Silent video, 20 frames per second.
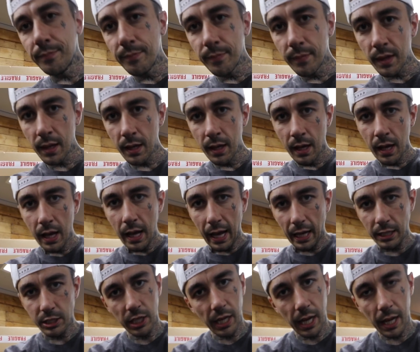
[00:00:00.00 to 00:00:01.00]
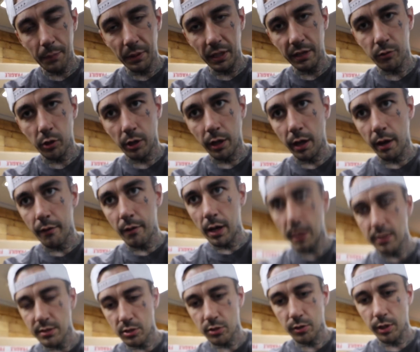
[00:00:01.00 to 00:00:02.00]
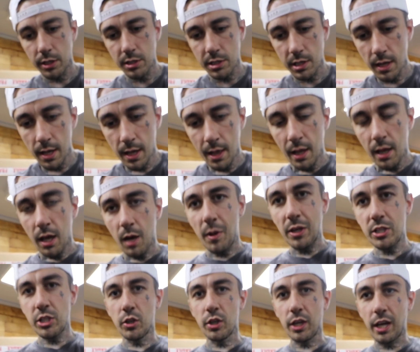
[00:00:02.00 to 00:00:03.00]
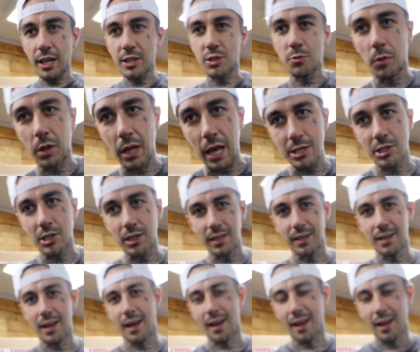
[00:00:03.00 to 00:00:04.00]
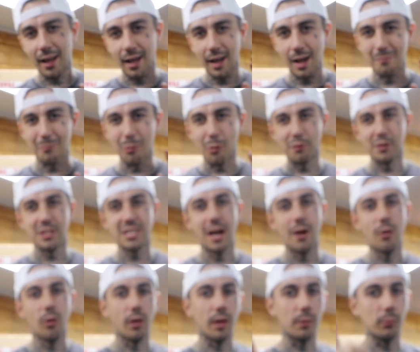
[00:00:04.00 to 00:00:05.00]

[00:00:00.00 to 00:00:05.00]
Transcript: I actually can't believe I've got air rides, it's crazy. I'm actually going to get some glass cleaner, a buffer towel.